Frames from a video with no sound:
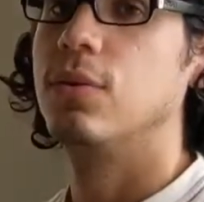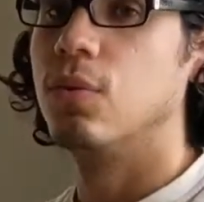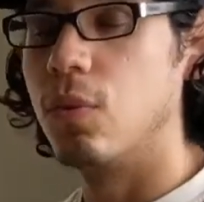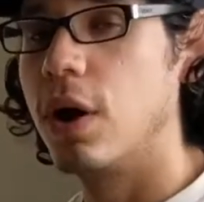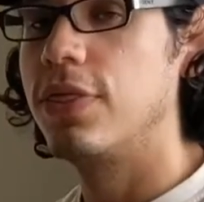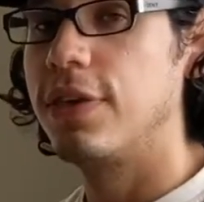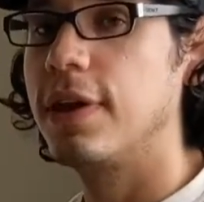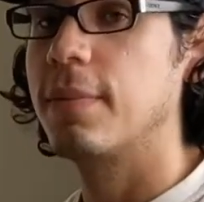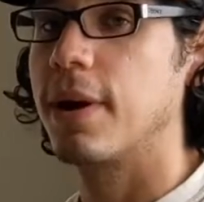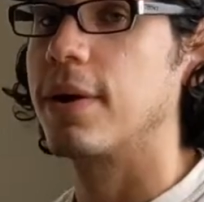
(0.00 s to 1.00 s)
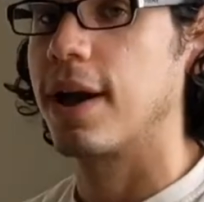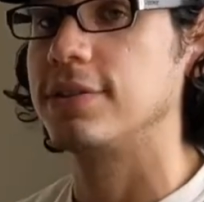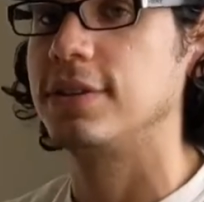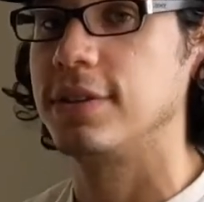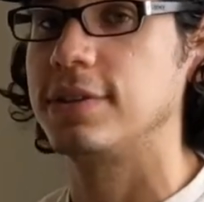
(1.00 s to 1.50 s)
one thing about
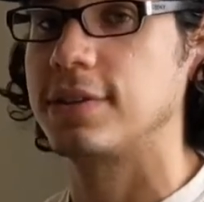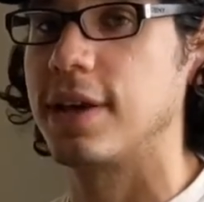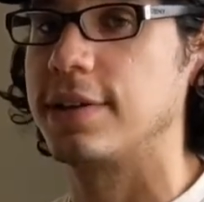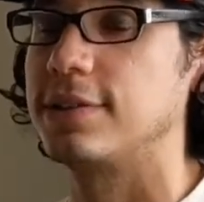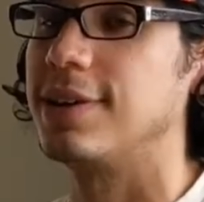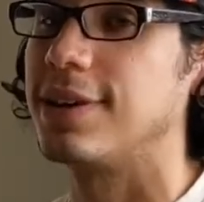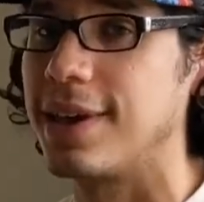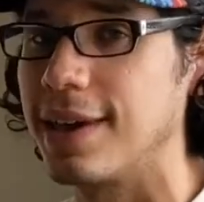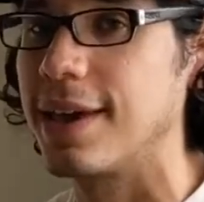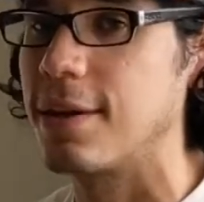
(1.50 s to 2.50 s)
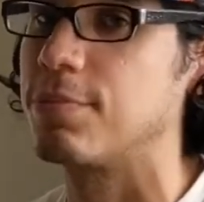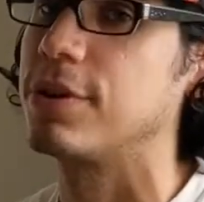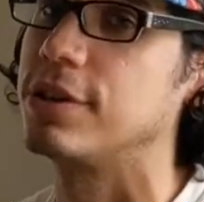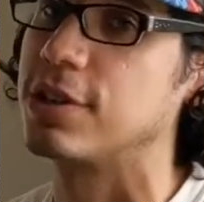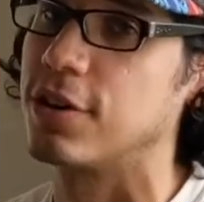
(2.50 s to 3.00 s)
counting these sides, it can get
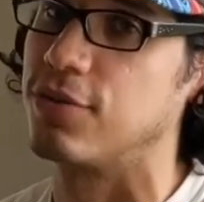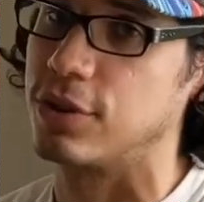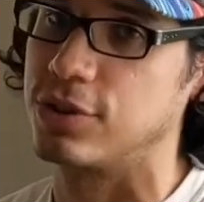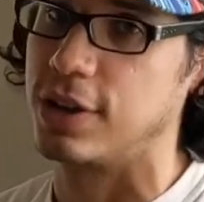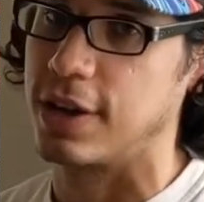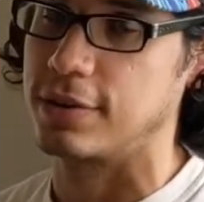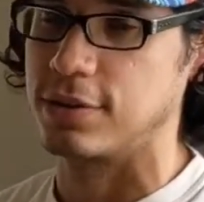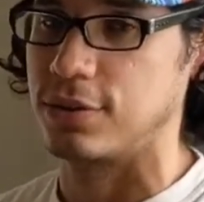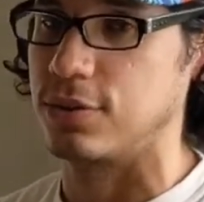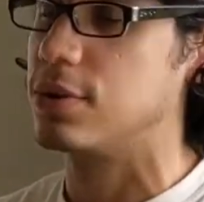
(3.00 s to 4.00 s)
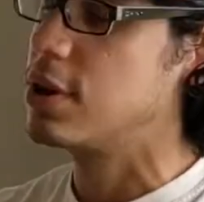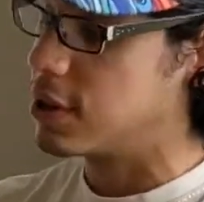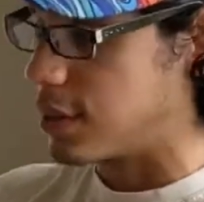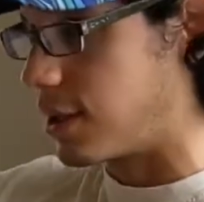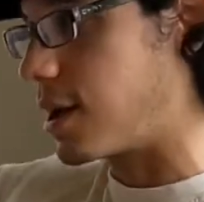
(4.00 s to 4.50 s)
pretty tough once you get to
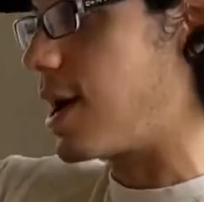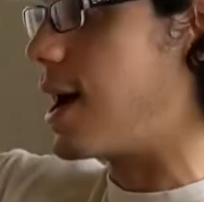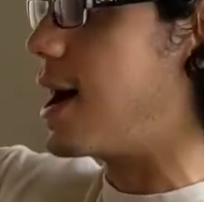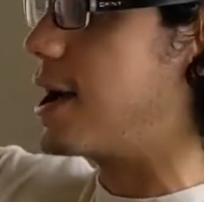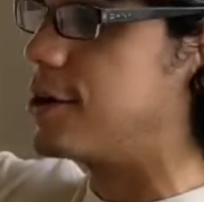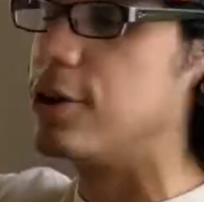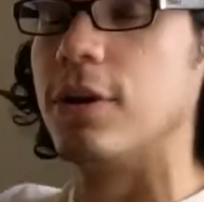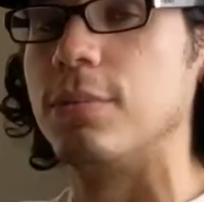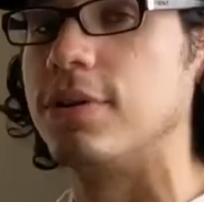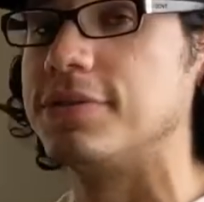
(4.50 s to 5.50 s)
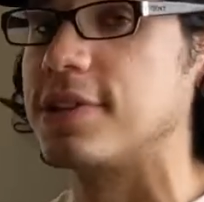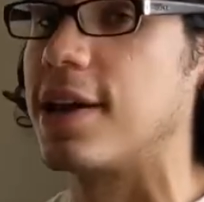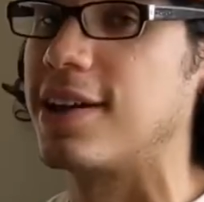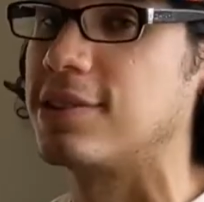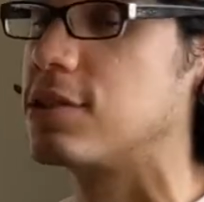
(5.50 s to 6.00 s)
like a higher number of
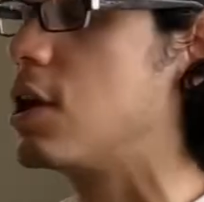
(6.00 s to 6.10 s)
sides.